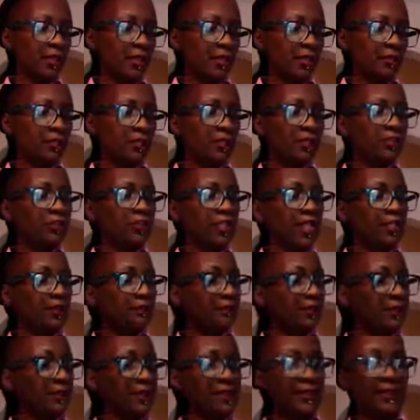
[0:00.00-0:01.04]
shows you how to
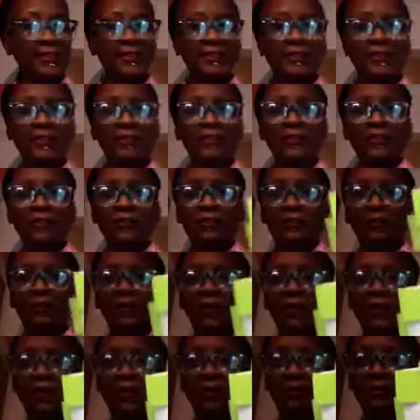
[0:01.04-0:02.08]
put ease into your
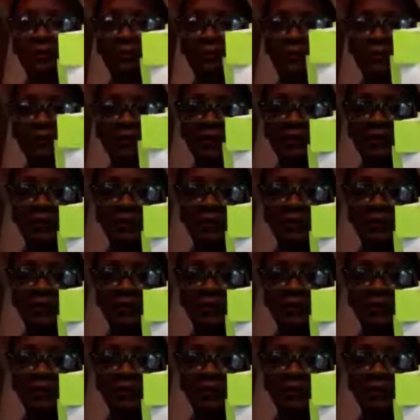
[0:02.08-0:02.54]
clothes,